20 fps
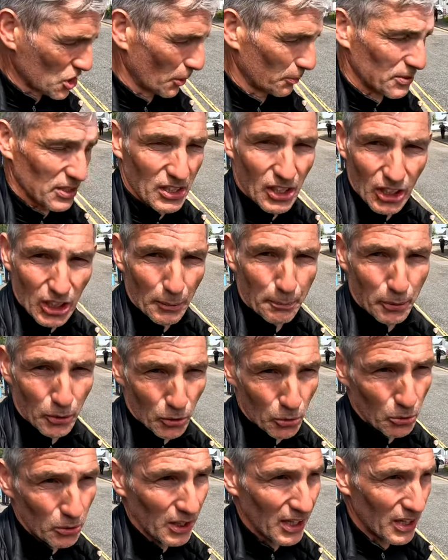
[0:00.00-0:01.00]
stopped in
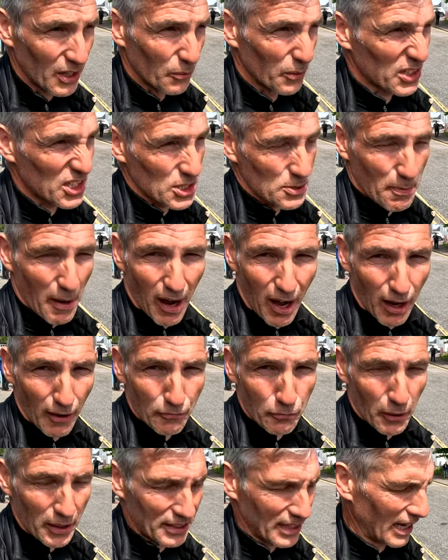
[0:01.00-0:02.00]
Ullapool, which is about
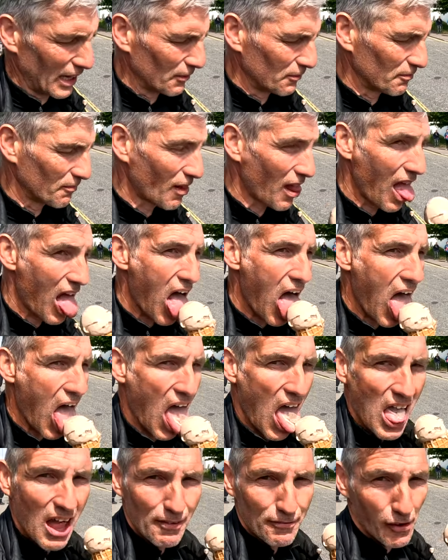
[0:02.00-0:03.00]
halfway down,
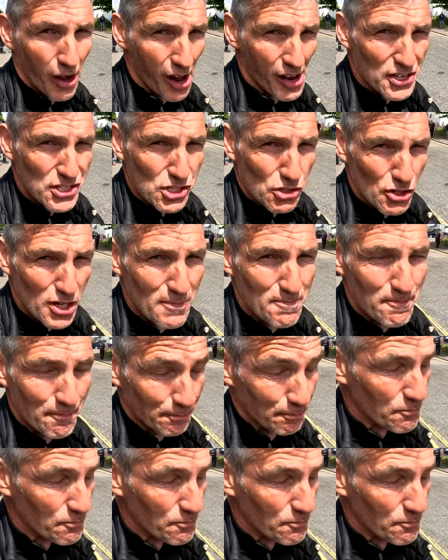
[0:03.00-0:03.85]
for ice cream.